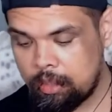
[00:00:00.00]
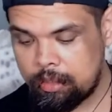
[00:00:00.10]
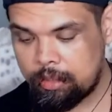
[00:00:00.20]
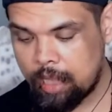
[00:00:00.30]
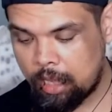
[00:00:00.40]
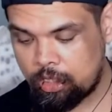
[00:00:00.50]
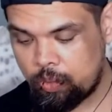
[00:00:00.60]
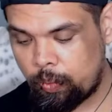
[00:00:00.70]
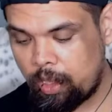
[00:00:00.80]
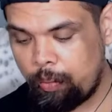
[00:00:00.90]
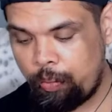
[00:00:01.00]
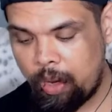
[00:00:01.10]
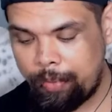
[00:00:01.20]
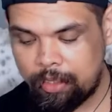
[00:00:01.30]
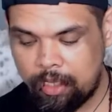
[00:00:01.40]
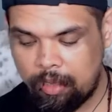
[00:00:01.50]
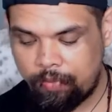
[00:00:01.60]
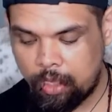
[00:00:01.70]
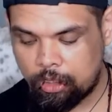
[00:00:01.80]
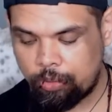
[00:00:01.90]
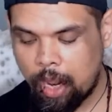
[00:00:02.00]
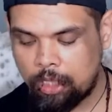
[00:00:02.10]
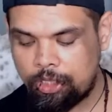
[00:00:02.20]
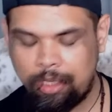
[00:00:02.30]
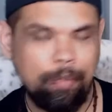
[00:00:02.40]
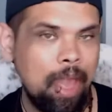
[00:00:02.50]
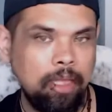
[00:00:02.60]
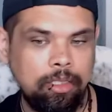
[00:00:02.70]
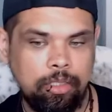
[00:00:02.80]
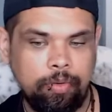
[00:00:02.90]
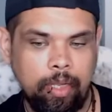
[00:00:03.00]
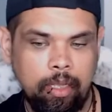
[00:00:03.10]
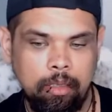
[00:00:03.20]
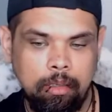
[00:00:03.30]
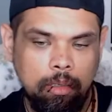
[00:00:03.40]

sexual, primitive, attraction, and mastery.